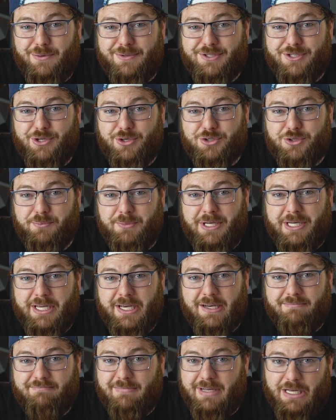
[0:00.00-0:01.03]
in social
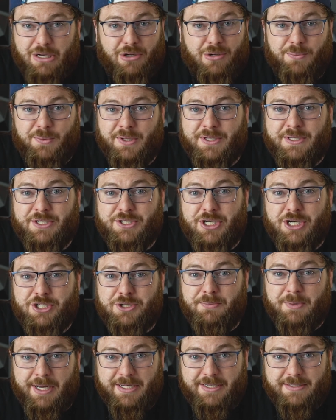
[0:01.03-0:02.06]
media and aren't willing to change your
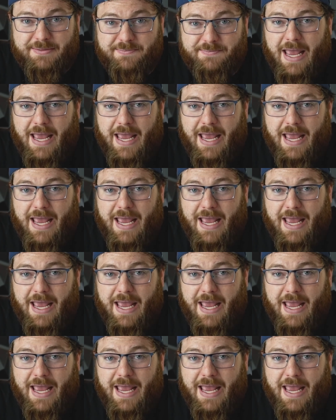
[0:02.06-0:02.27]
mind.